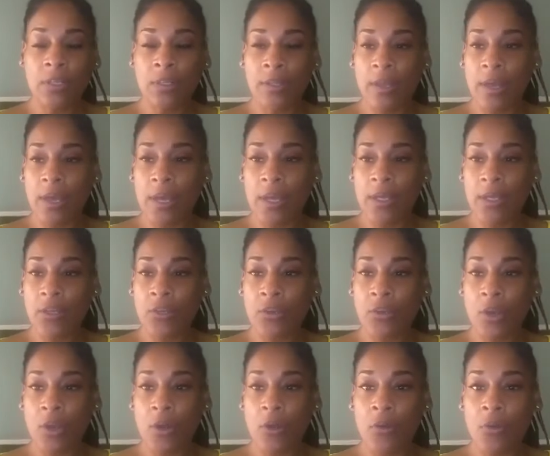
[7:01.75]
like,
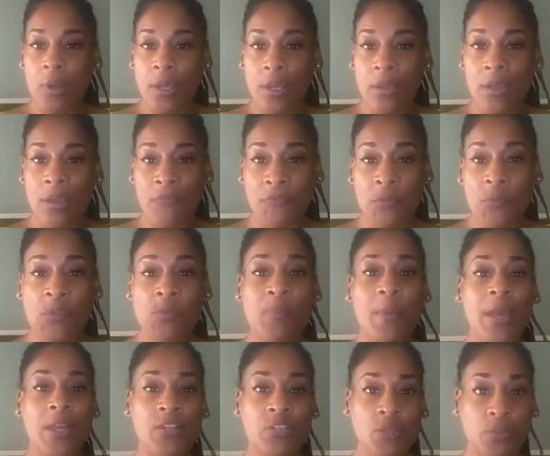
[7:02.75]
if you
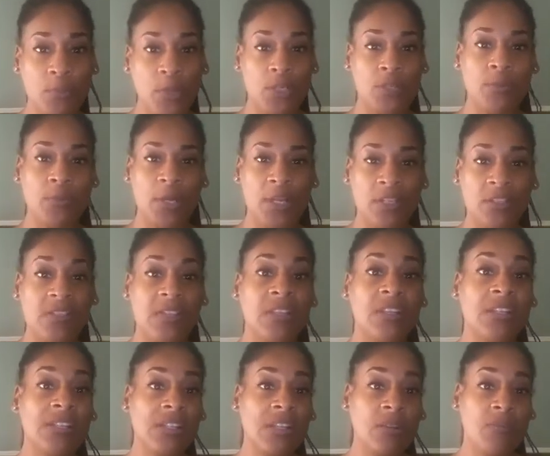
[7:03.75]
spend too much money, and
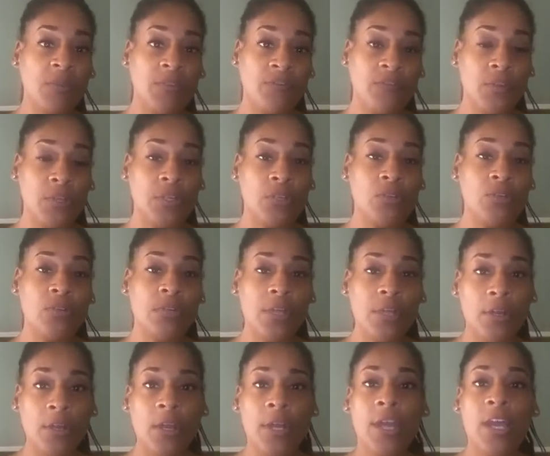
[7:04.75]
this could be for the new
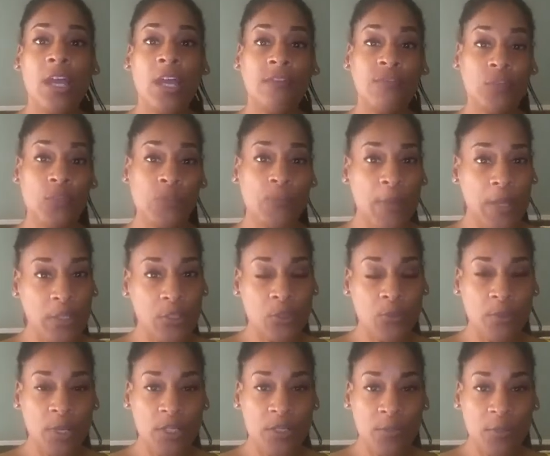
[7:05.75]
year, if you spent too
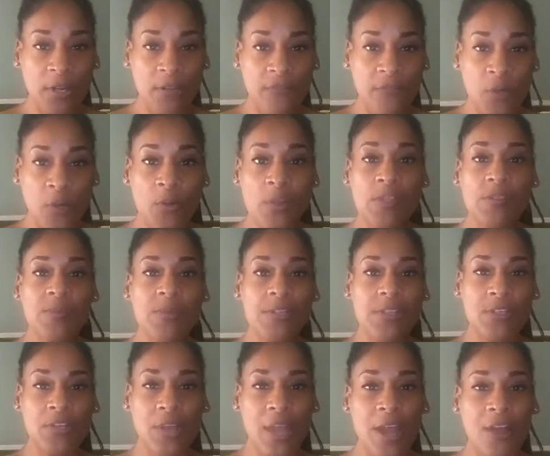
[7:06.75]
much money for Christmas
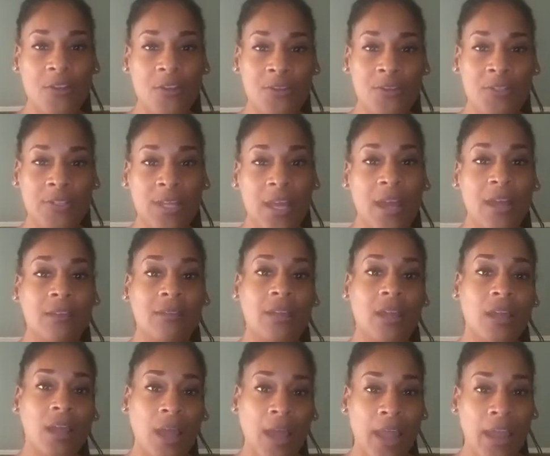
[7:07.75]
and now you're debt,
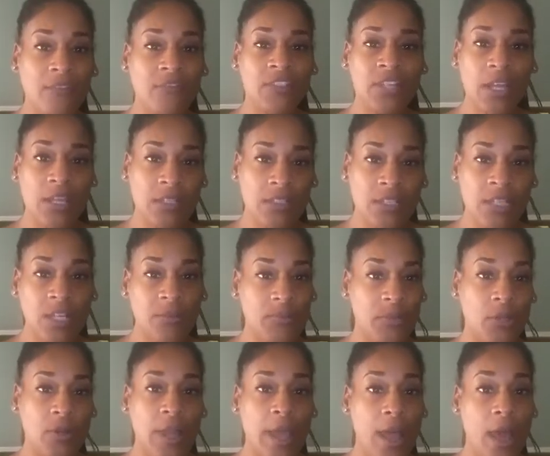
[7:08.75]
I have 10 tips
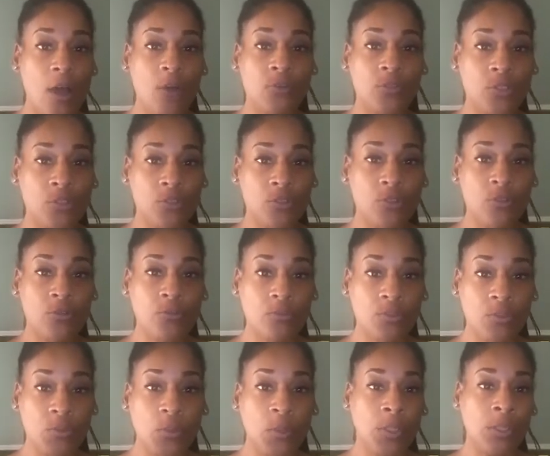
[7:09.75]
on how to
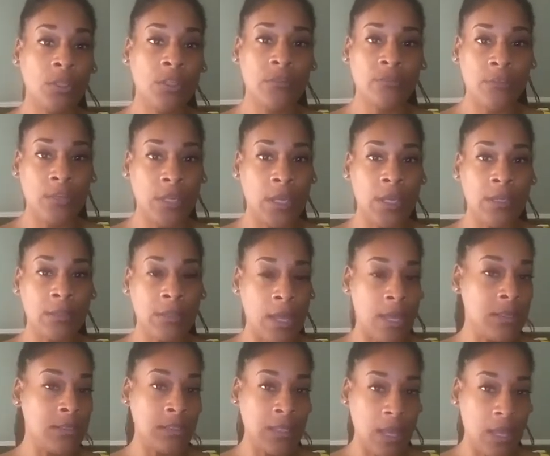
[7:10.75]
alleviate
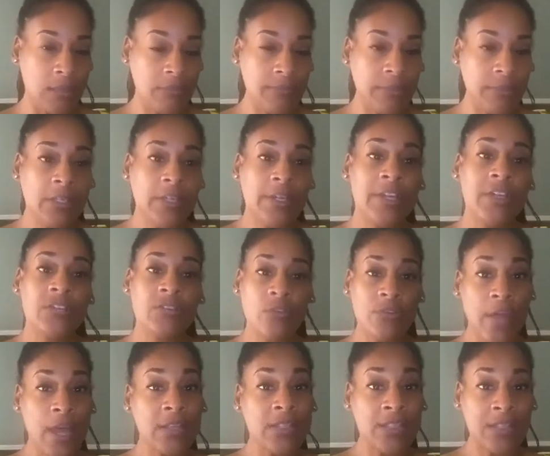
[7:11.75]
that debt. So
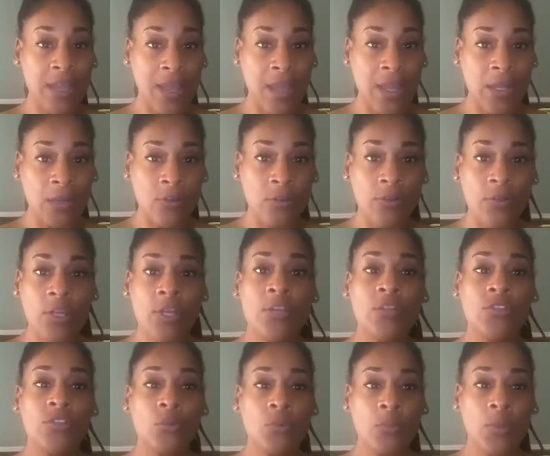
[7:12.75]
that's an angle.
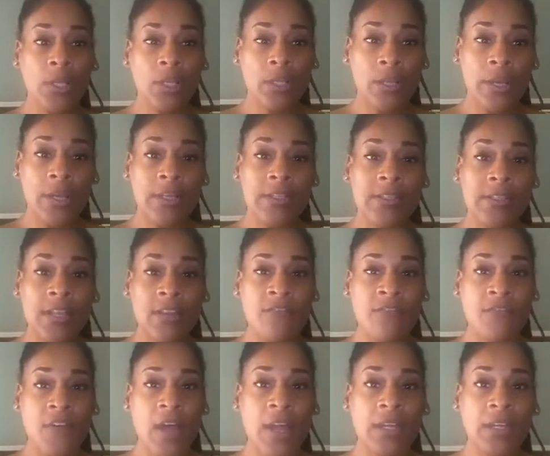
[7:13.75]
So really, like I said,
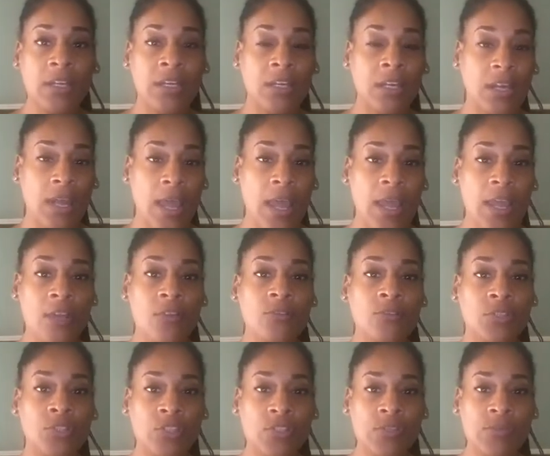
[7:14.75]
finding an angle
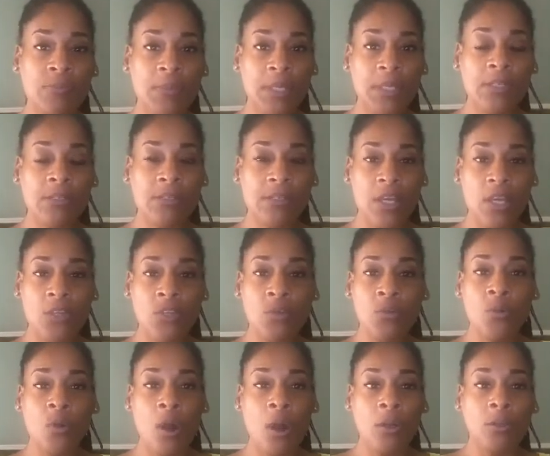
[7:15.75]
just means that
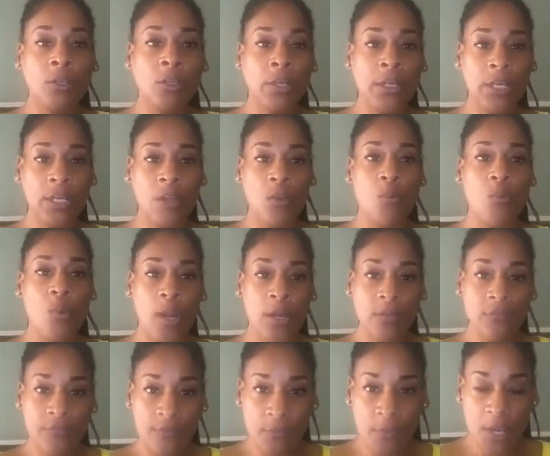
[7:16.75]
you are looking at what
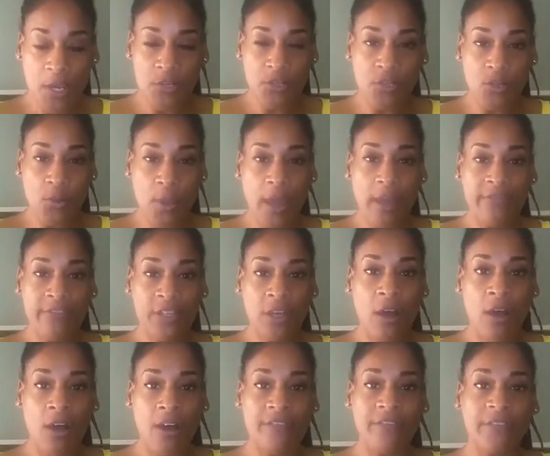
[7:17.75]
information you have to
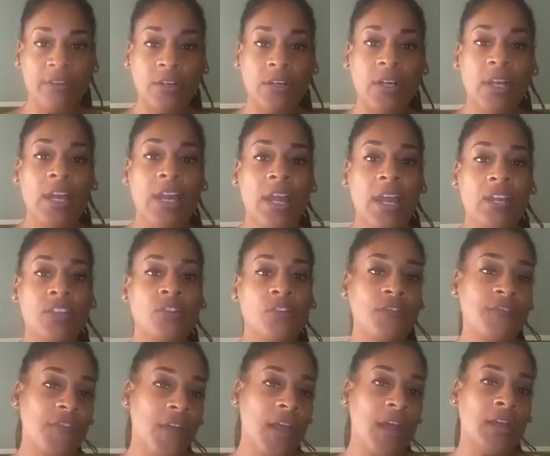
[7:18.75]
offer and you're
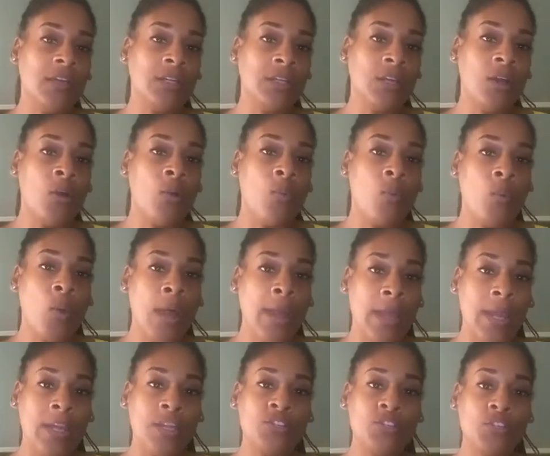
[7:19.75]
finding a
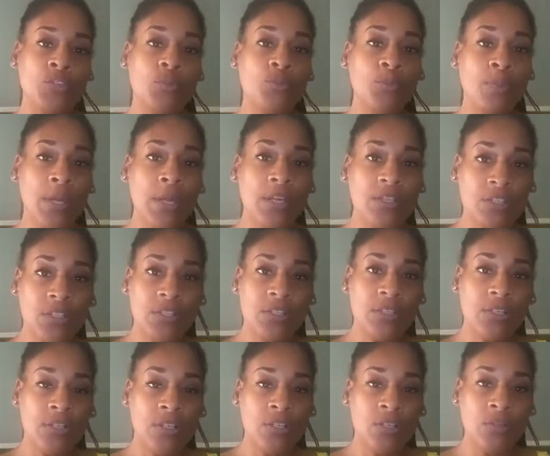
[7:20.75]
way to pitch it
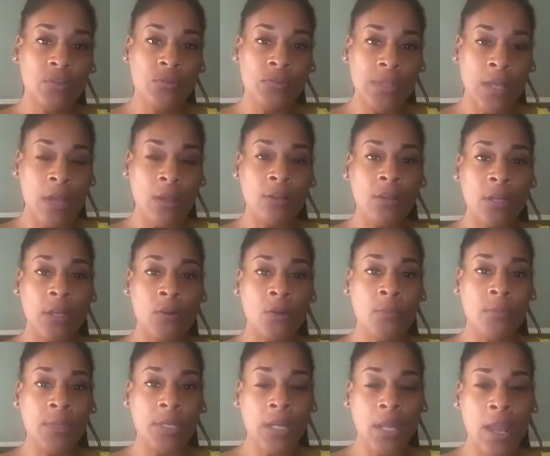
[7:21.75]
to the news outlet or
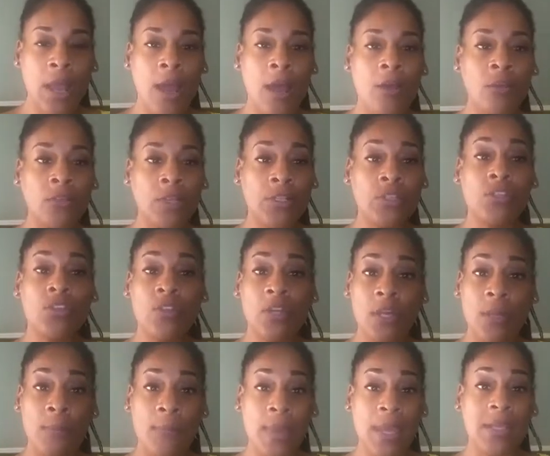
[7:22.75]
media outlet so that
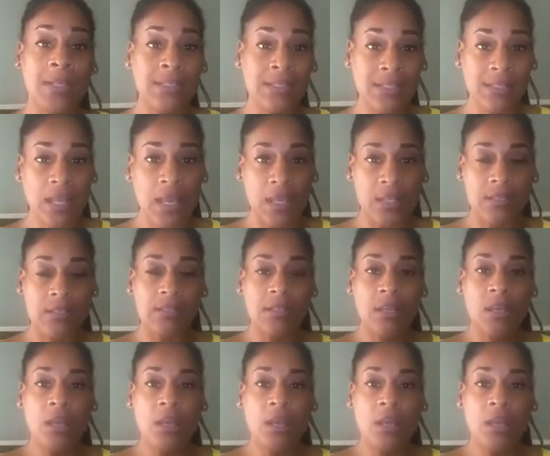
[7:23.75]
it makes sense